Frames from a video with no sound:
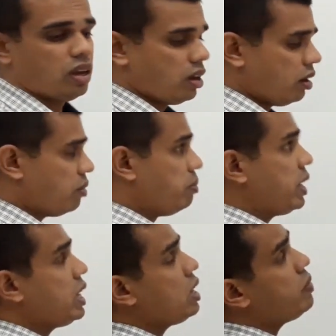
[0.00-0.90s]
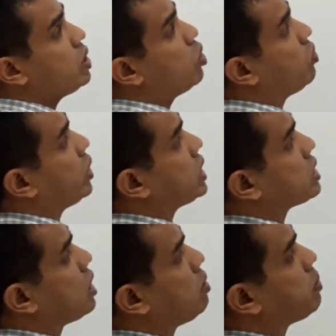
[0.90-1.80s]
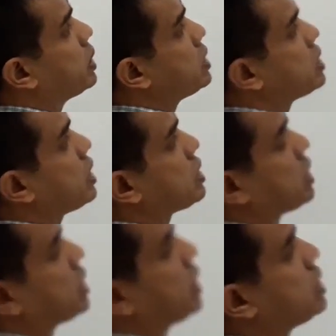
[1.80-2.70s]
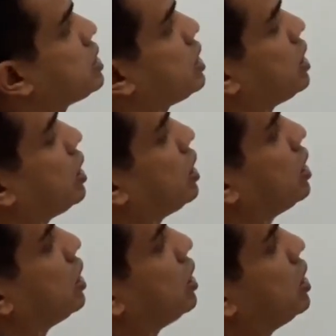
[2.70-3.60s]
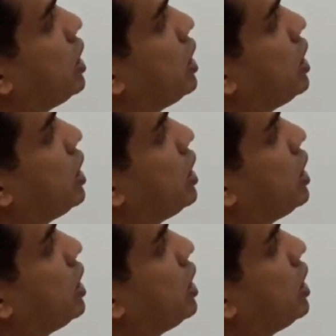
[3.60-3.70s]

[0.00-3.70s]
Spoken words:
Mainly we go for examples such as the